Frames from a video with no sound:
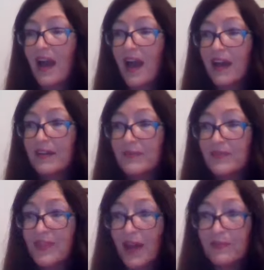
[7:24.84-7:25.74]

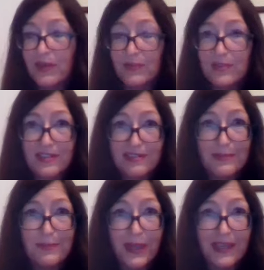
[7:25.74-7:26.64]
and then we would just
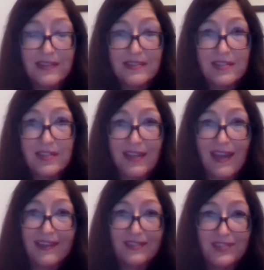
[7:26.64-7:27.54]
speak to the
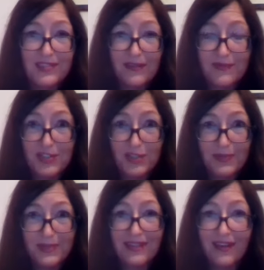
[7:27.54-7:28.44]
energy of
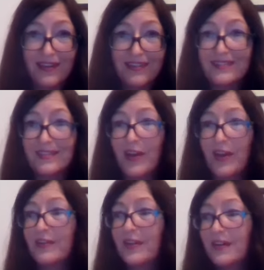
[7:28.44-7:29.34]
Jupiter.
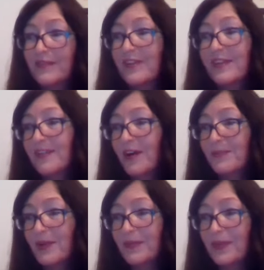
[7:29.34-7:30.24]
So for
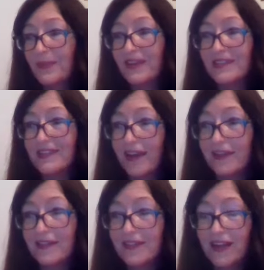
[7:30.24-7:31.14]
example, we might
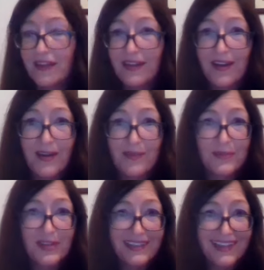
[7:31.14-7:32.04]
say,
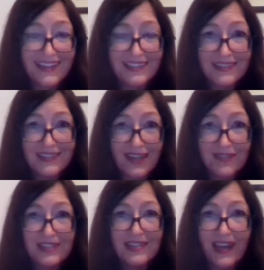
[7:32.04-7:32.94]
I'm connecting
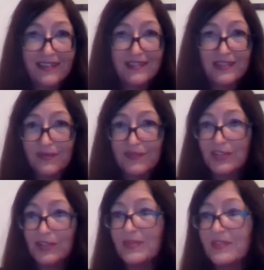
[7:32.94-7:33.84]
now to the energy of
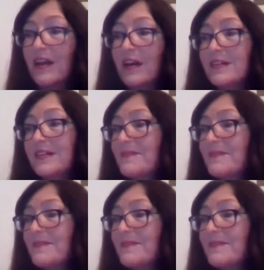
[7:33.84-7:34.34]
Jupiter.